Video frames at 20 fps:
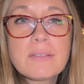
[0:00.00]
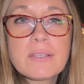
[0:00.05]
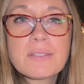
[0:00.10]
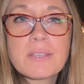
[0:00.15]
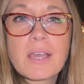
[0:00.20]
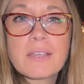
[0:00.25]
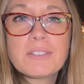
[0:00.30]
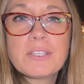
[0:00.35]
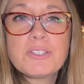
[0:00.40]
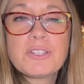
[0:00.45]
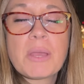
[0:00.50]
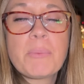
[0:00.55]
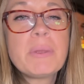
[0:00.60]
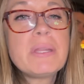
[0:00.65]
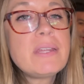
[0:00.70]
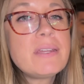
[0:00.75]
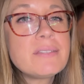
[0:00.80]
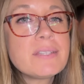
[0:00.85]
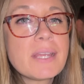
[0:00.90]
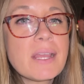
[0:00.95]
a sausage and we
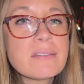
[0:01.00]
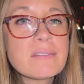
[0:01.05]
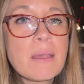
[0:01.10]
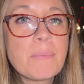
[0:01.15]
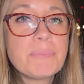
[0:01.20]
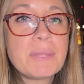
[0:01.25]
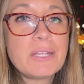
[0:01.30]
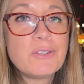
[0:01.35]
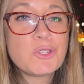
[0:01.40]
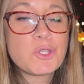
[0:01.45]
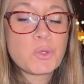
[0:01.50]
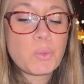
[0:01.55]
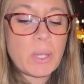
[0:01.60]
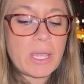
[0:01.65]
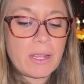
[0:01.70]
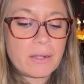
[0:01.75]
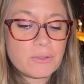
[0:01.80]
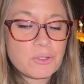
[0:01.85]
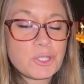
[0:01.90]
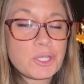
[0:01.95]
need to get something
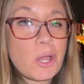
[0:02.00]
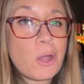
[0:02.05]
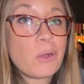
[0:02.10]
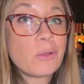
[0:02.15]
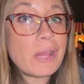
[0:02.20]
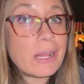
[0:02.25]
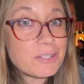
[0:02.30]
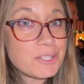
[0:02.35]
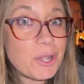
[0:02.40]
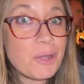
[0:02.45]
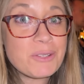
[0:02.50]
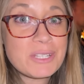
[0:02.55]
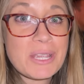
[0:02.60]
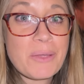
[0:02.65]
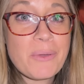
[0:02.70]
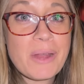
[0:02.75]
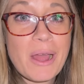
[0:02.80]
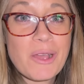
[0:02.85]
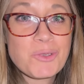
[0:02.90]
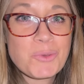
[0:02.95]
sweet. So let's go see
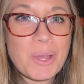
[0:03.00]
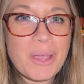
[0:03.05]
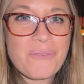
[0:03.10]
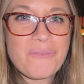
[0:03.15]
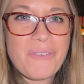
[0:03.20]
what else we can